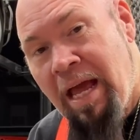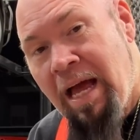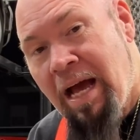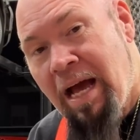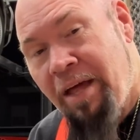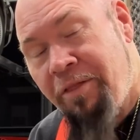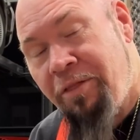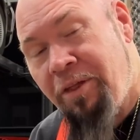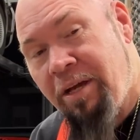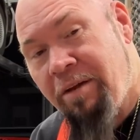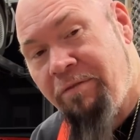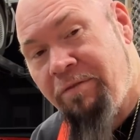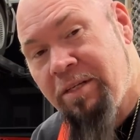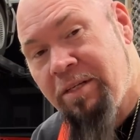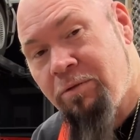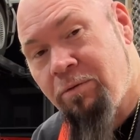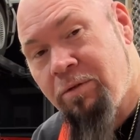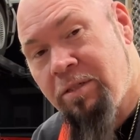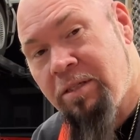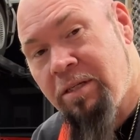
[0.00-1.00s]
I think if this
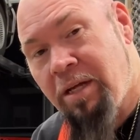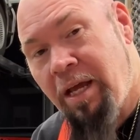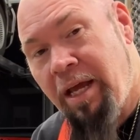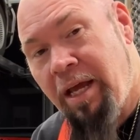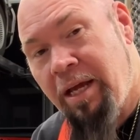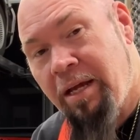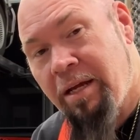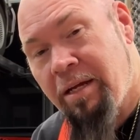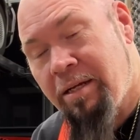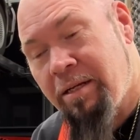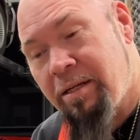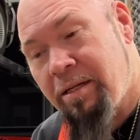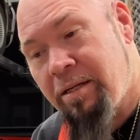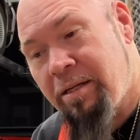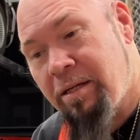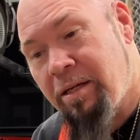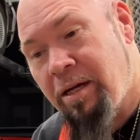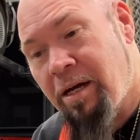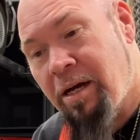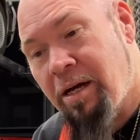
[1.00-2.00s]
was a
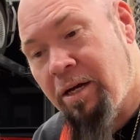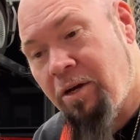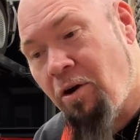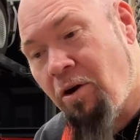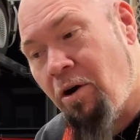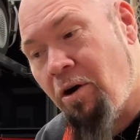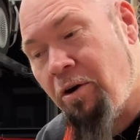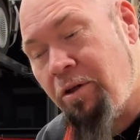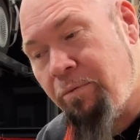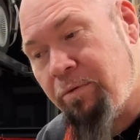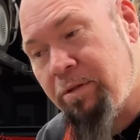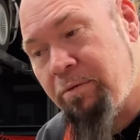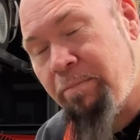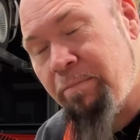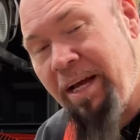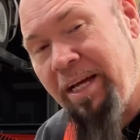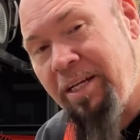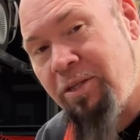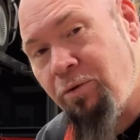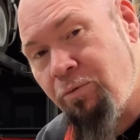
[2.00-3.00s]
car that was
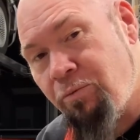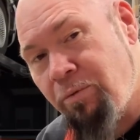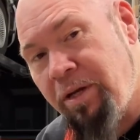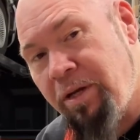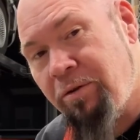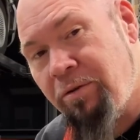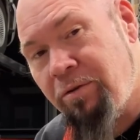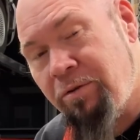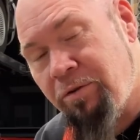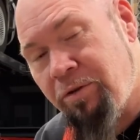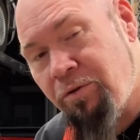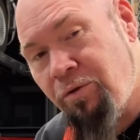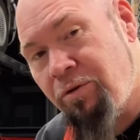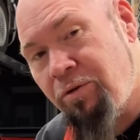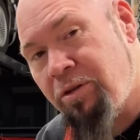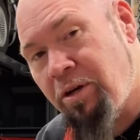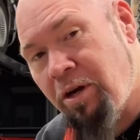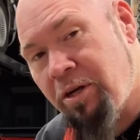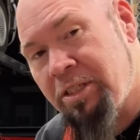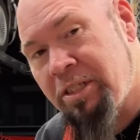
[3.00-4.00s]
made to real
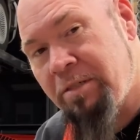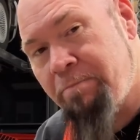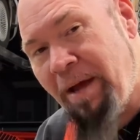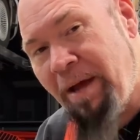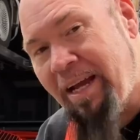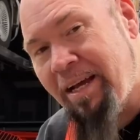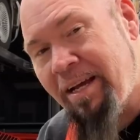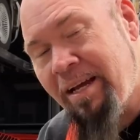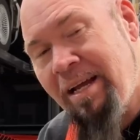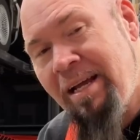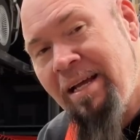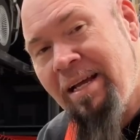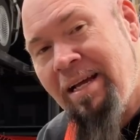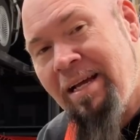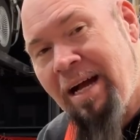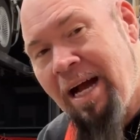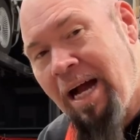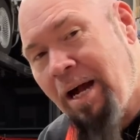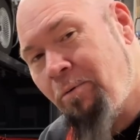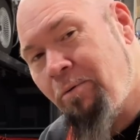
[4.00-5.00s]
Countach spec,
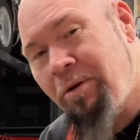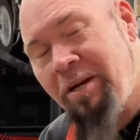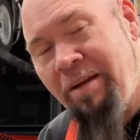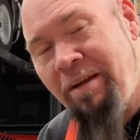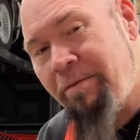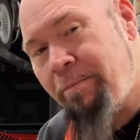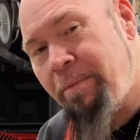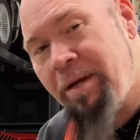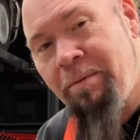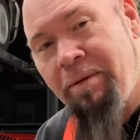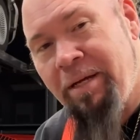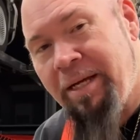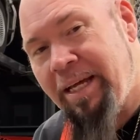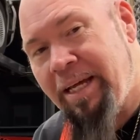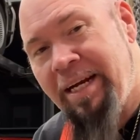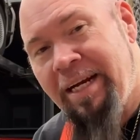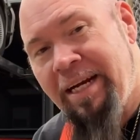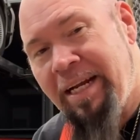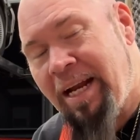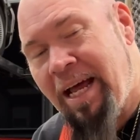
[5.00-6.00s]
I wouldn't even be able to get
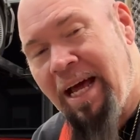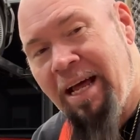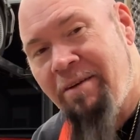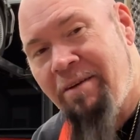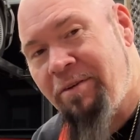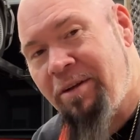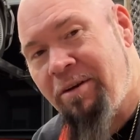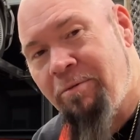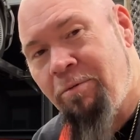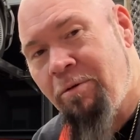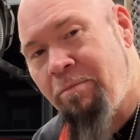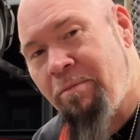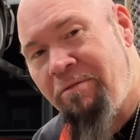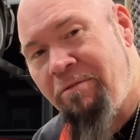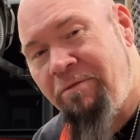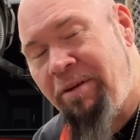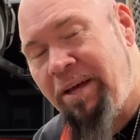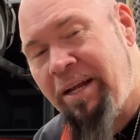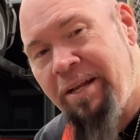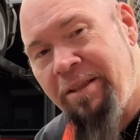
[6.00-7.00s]
in and out of it or put my
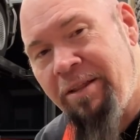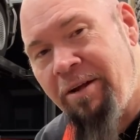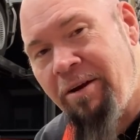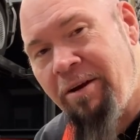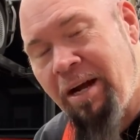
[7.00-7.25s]
feet in there.